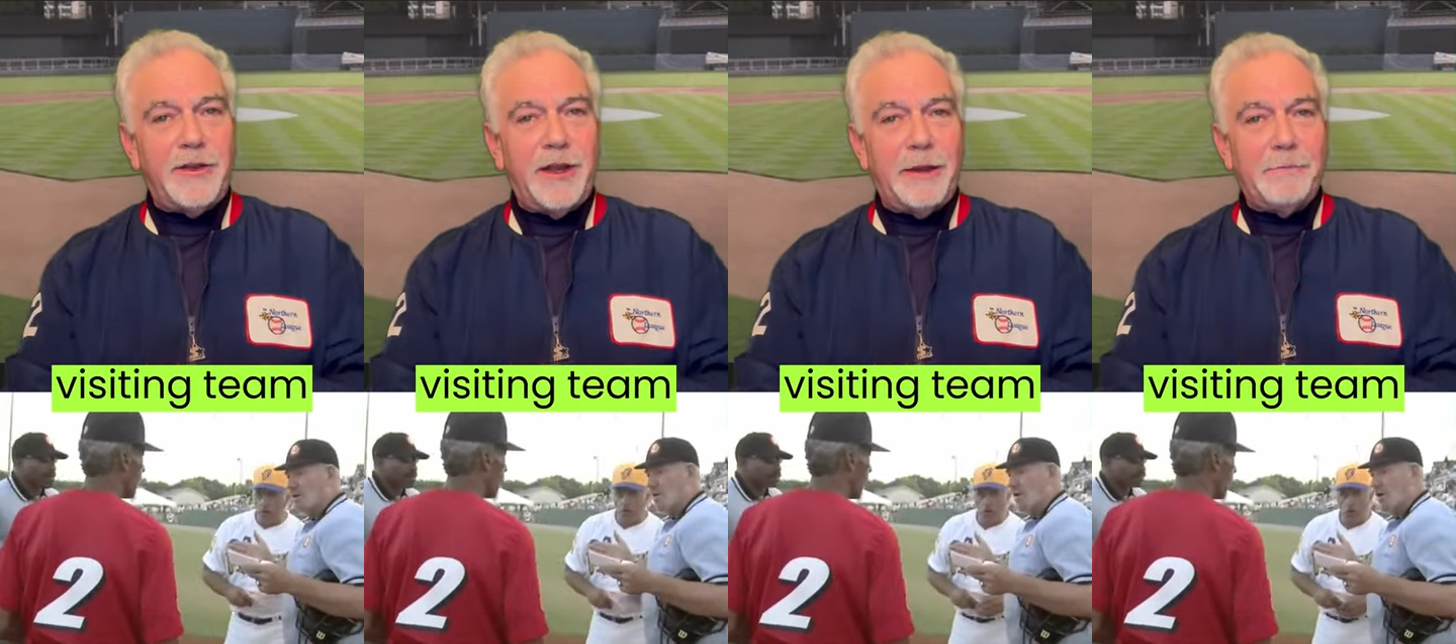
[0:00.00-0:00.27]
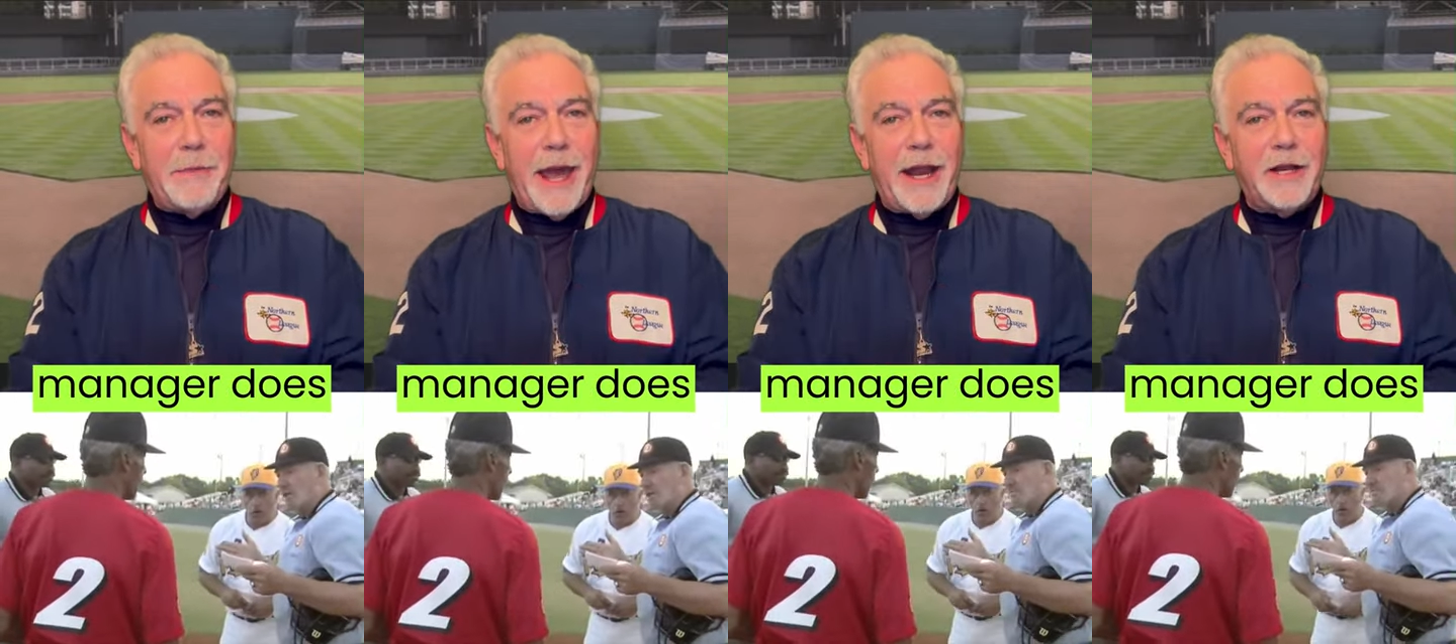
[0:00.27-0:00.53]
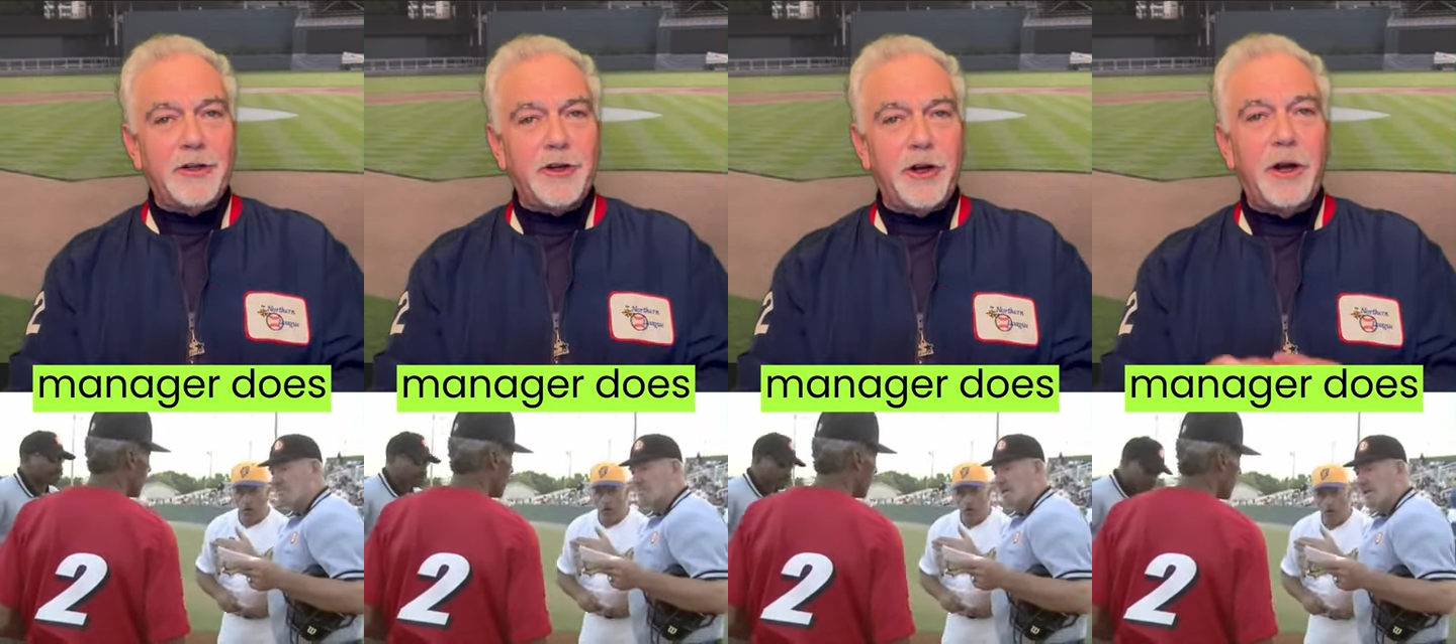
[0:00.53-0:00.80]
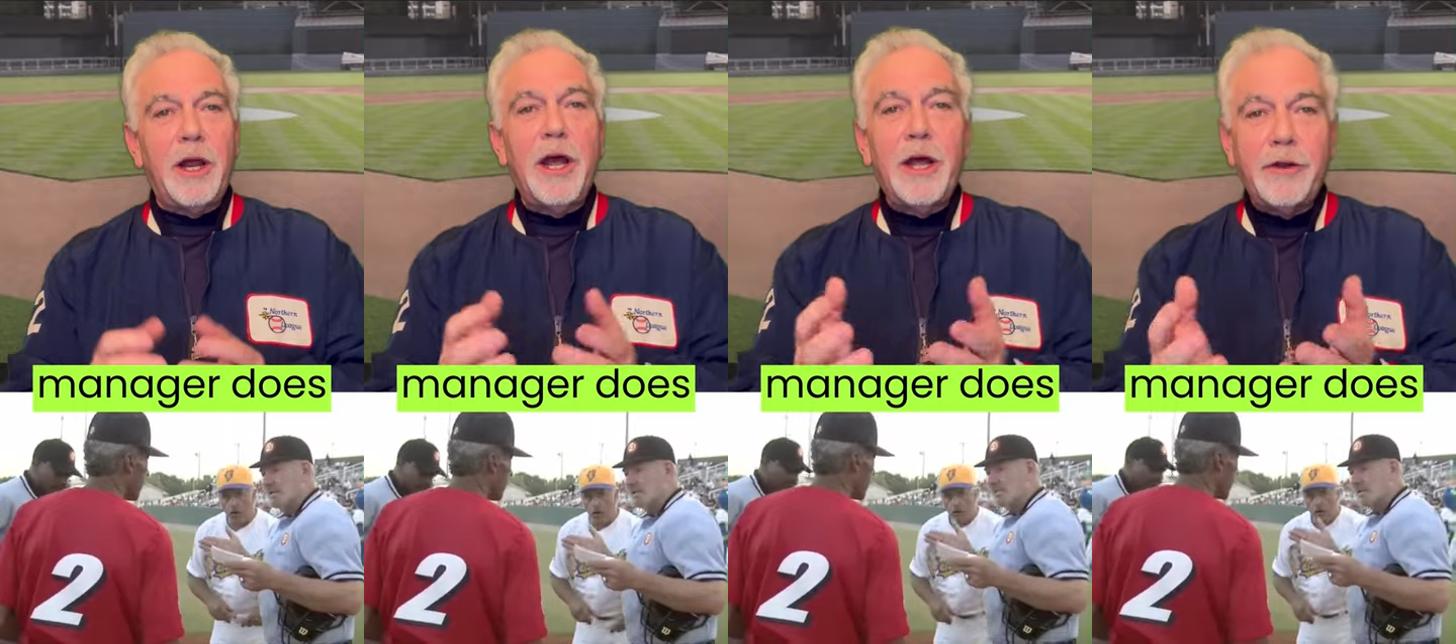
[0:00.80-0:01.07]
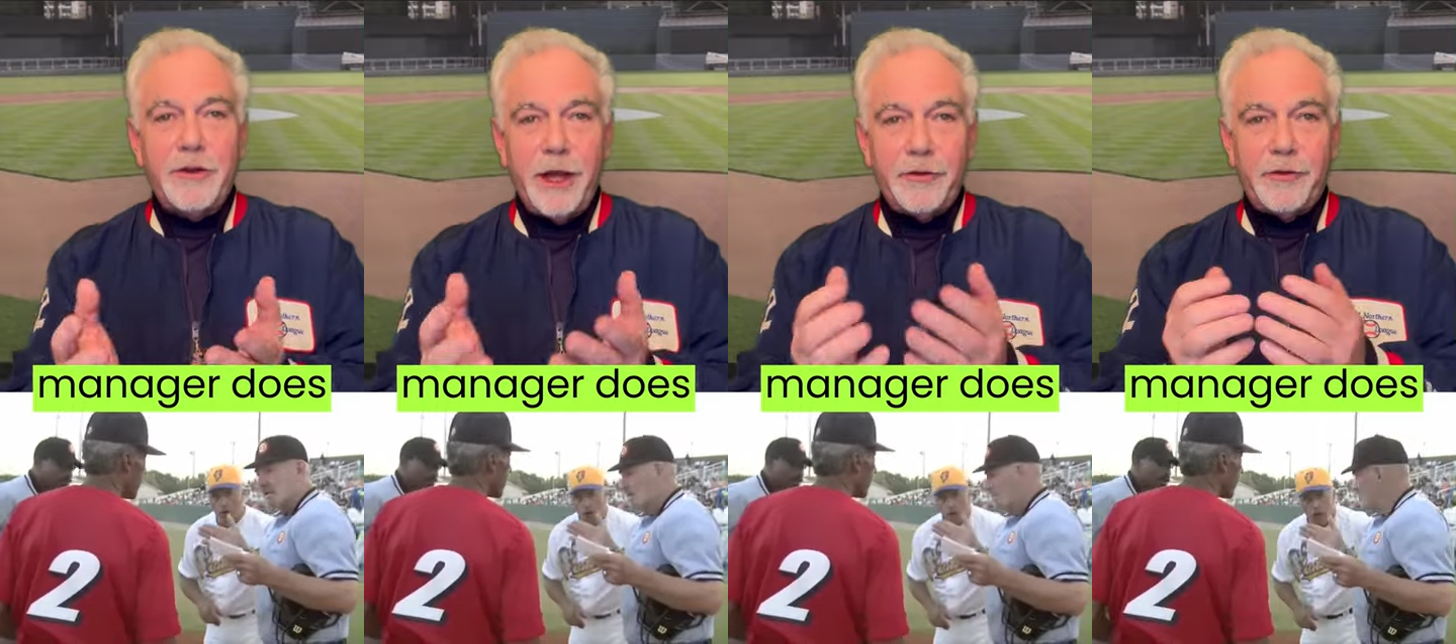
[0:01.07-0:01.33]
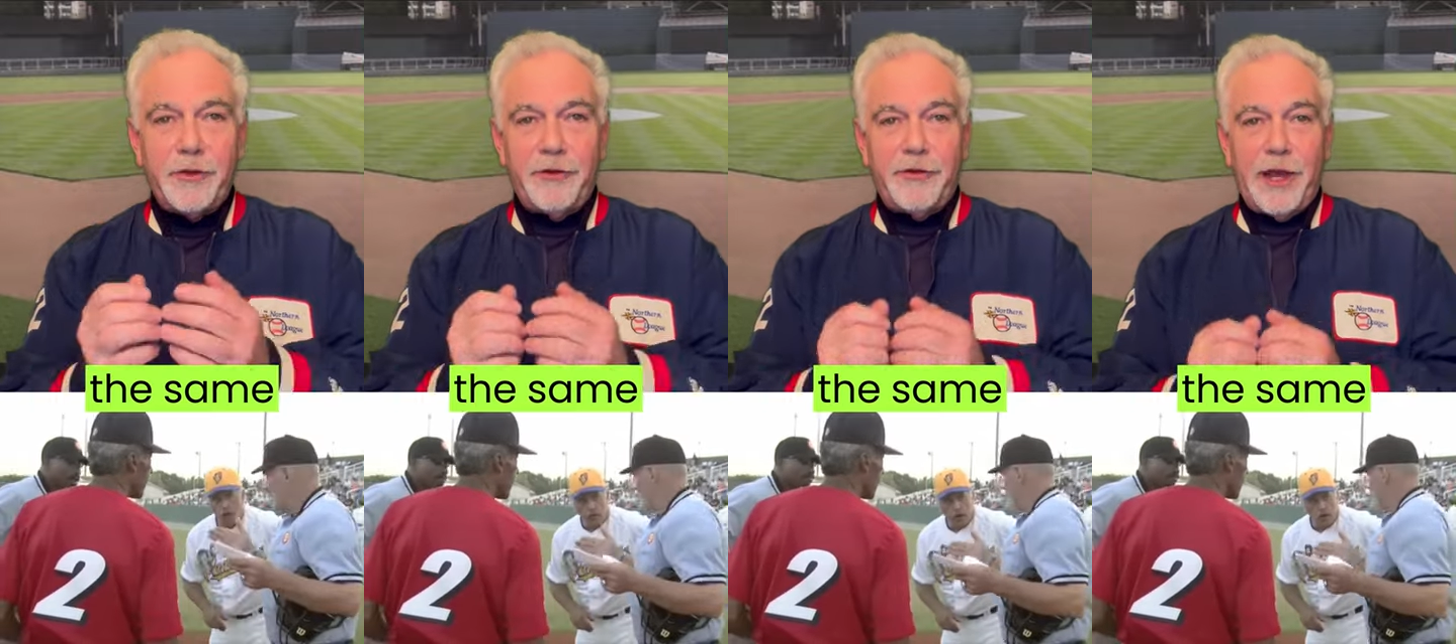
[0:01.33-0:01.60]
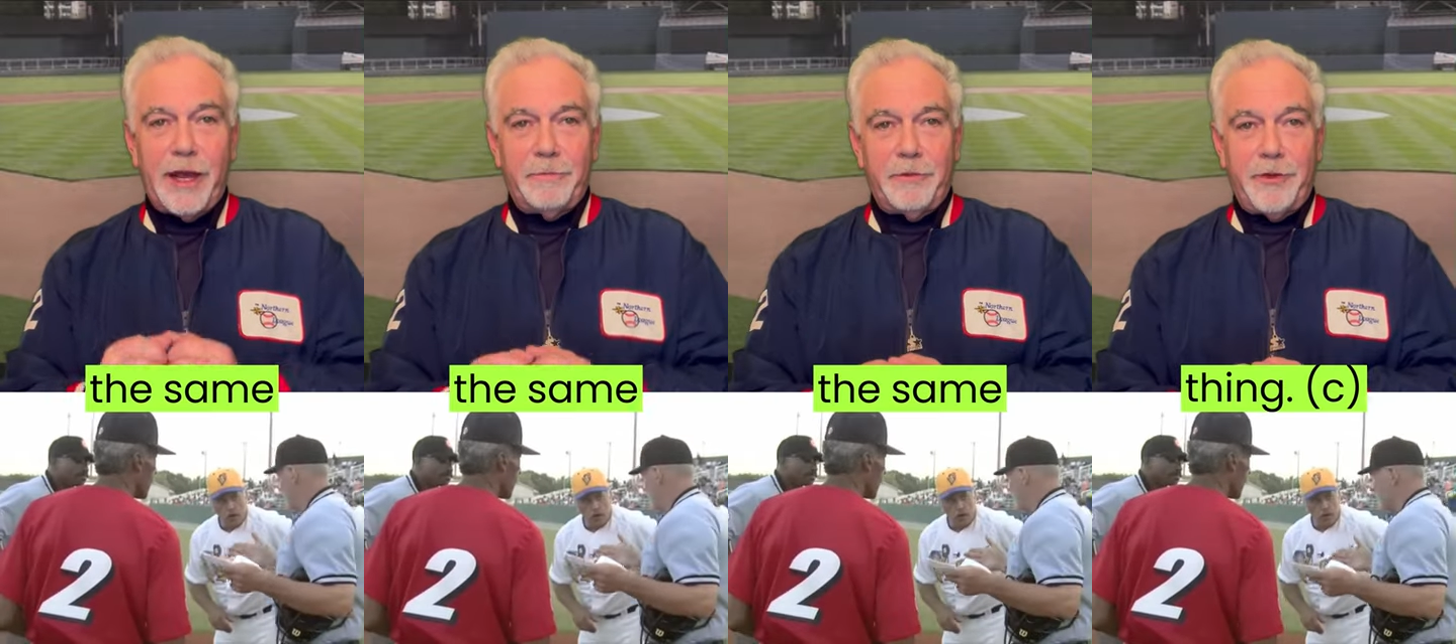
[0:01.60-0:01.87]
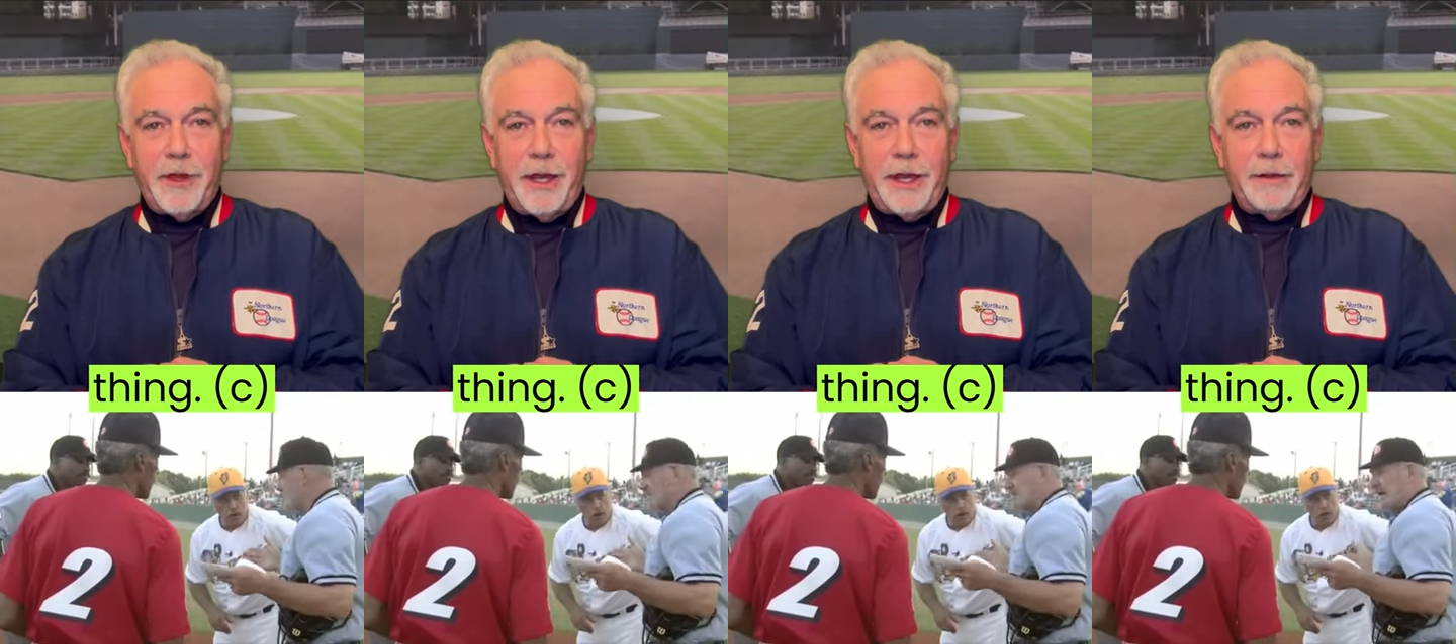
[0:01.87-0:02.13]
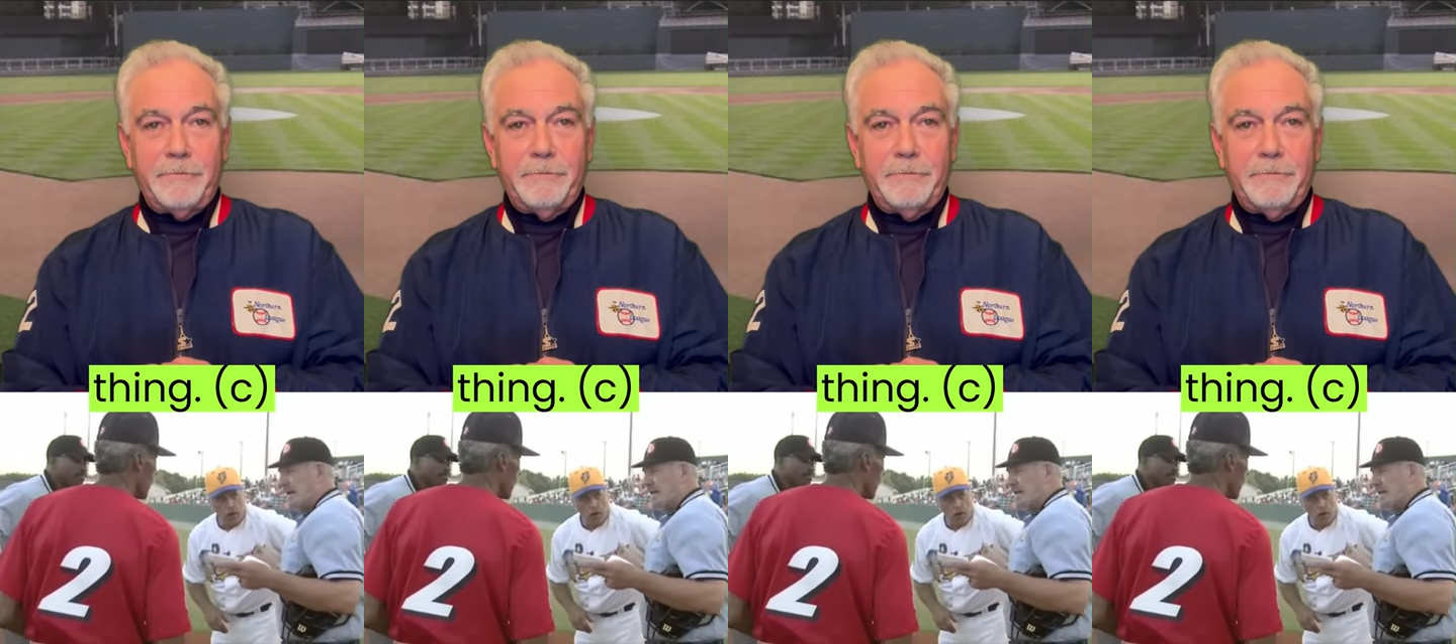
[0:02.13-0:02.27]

team manager does the same thing.